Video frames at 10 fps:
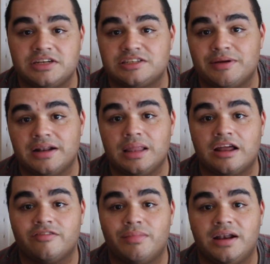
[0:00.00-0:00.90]
me to spend a
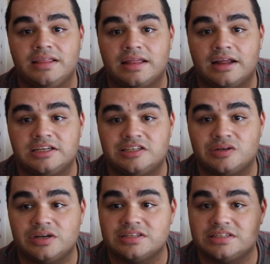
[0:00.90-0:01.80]
lot of money that I
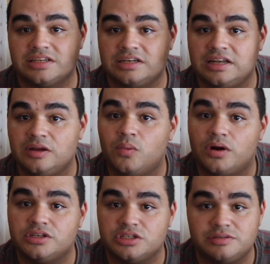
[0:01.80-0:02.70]
don't necessarily
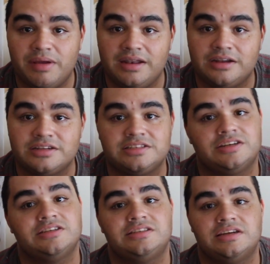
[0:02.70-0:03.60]
want to spend on a
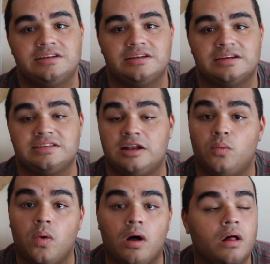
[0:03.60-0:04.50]
series that has hit a
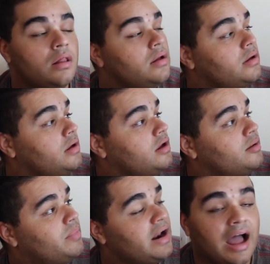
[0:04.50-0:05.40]
wall.
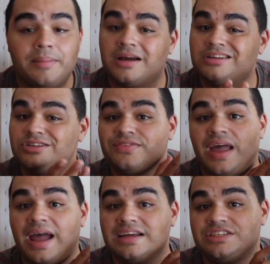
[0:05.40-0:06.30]
But I'm not sure if it
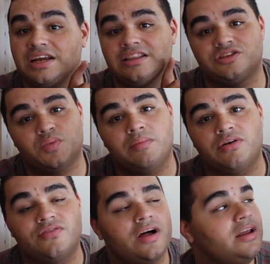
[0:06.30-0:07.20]
has yet. There's one
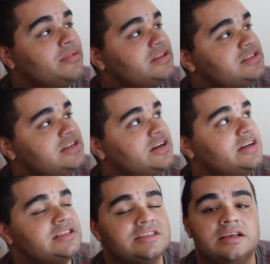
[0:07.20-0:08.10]
more volume in the
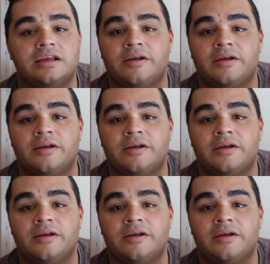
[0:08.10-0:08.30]
series.